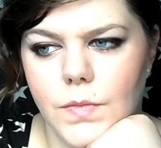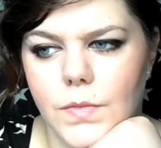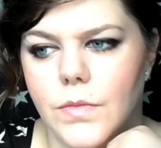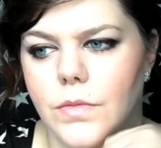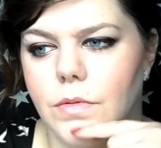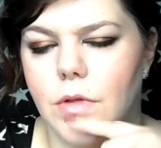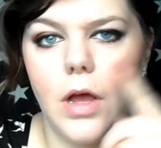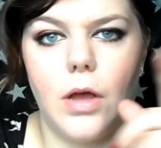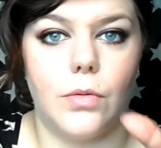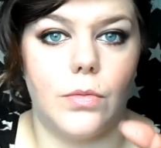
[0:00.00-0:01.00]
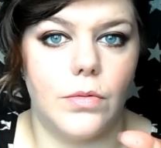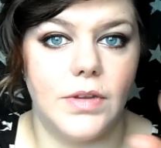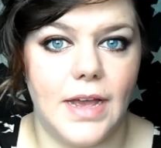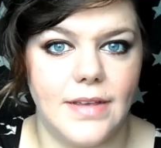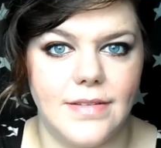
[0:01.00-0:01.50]
Hmm. Oh,
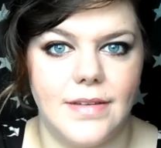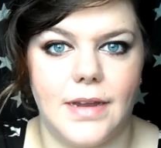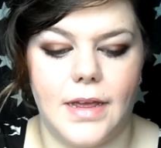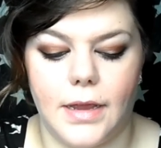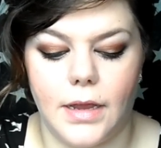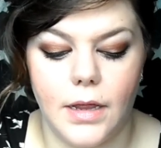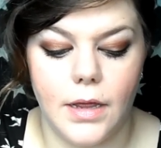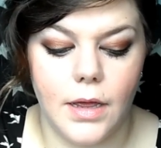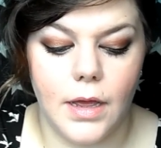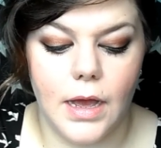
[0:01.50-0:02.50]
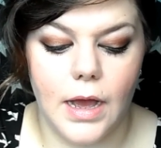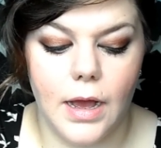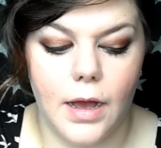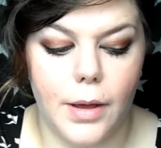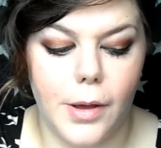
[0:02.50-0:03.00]
yesterday
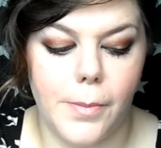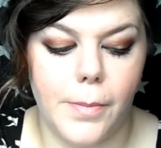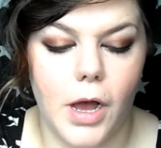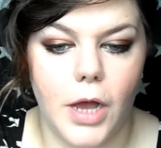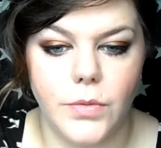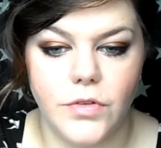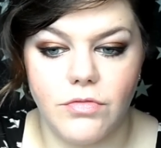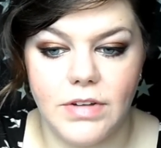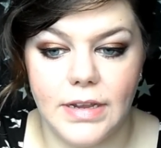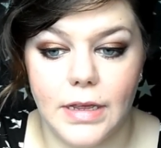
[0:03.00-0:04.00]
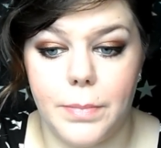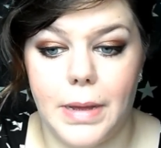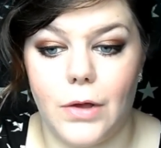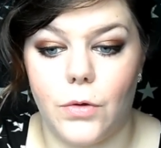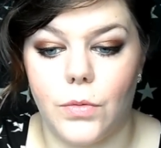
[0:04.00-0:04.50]
um, I was reading
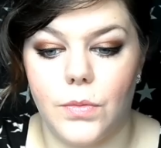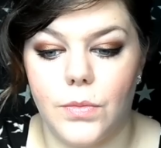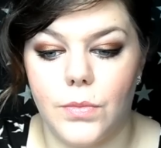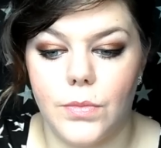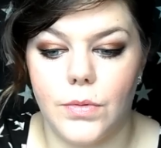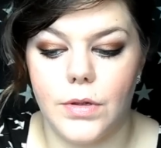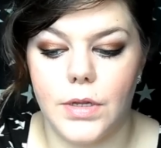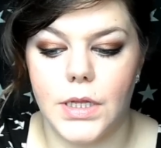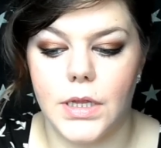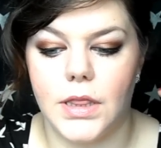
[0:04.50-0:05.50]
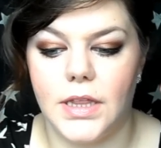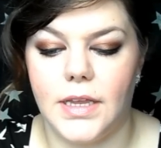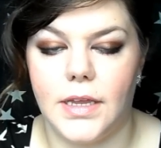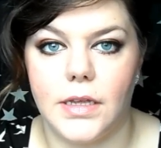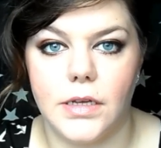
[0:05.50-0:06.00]
about
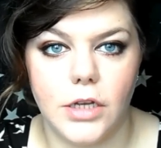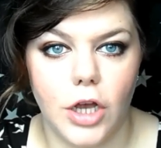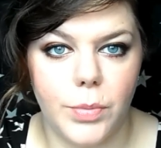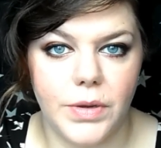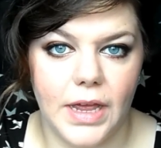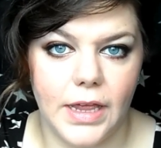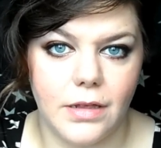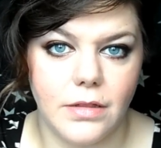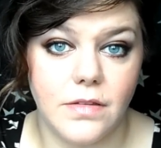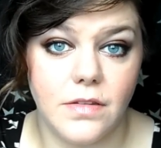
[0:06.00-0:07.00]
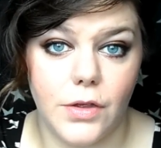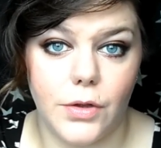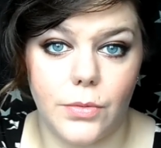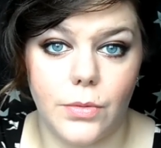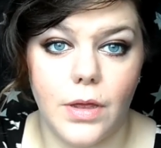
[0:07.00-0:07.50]
the Copenhagen
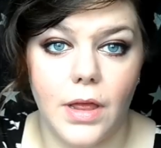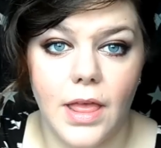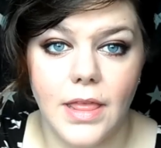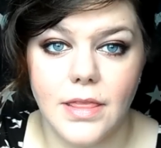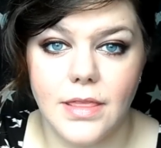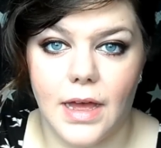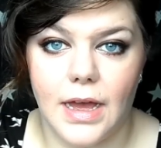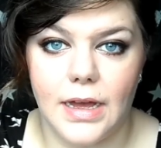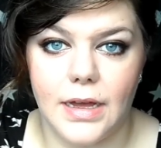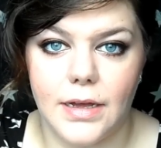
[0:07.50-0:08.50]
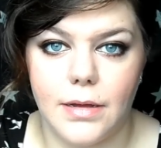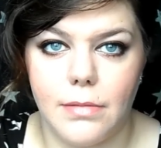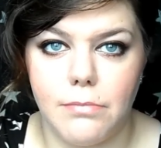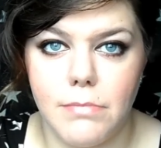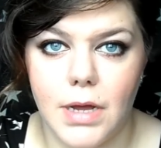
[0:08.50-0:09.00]
Zoo that
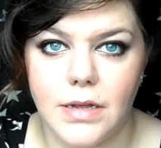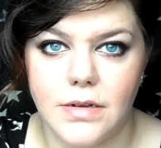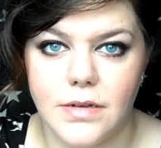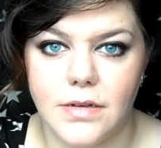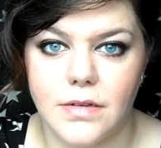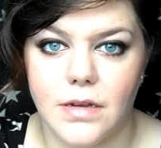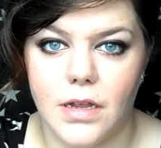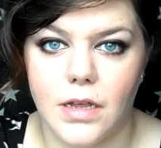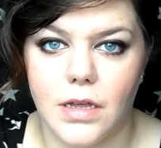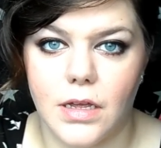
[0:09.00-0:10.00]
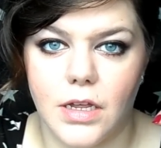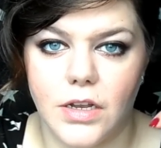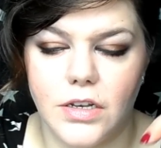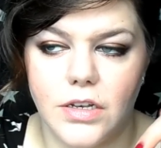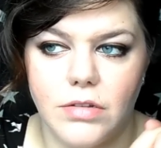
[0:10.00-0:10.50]
murdered
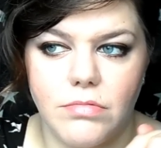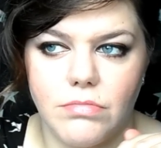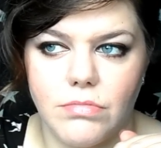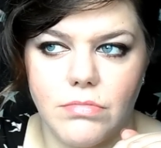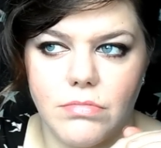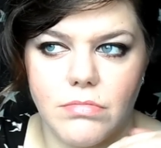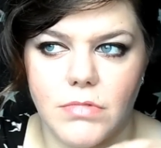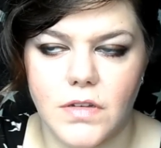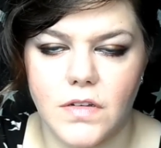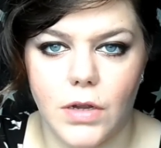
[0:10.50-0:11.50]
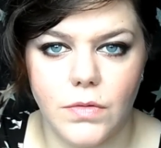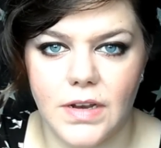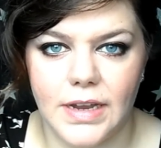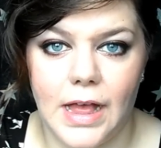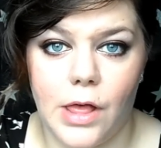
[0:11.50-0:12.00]
a
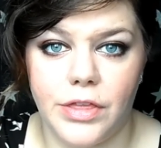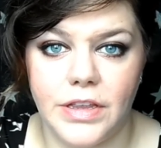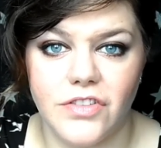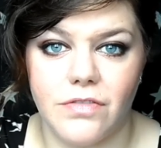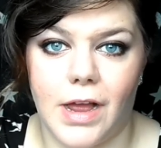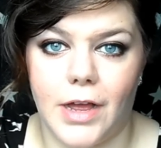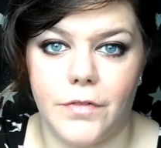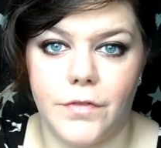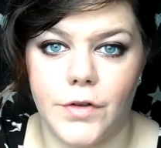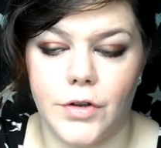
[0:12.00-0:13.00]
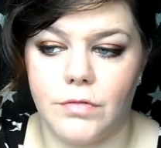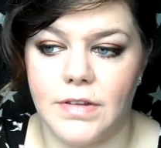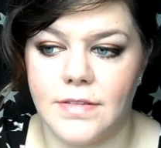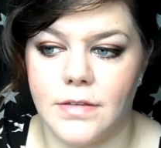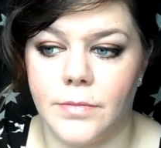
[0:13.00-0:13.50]
totally healthy giraffe for no
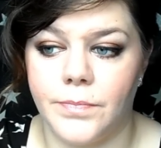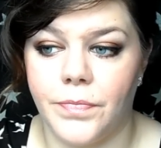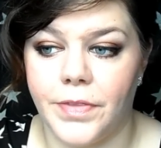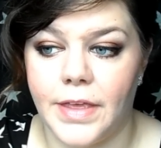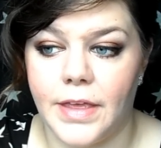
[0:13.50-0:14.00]
reason